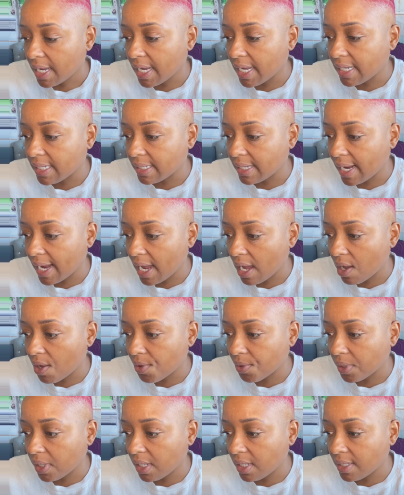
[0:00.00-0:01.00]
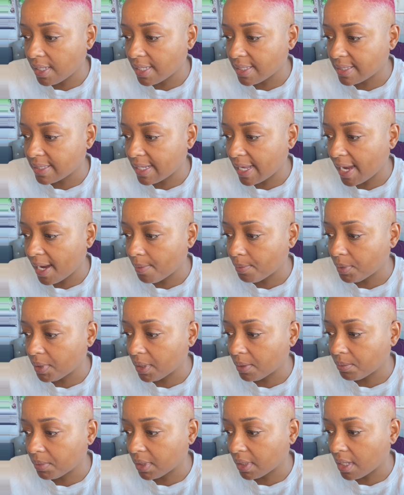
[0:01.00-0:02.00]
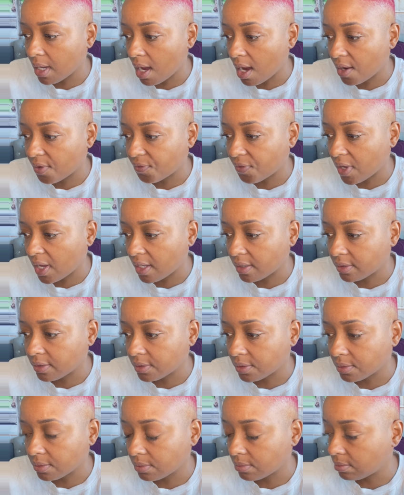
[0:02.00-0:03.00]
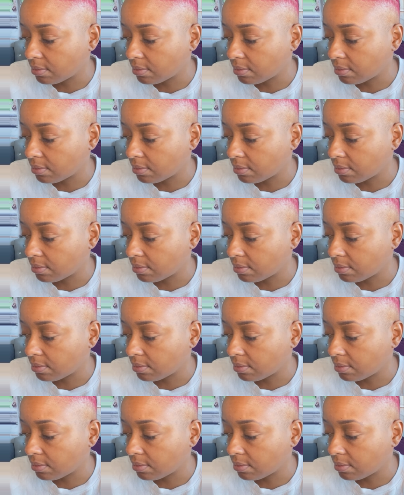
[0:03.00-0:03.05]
and now he has named them the Godfather.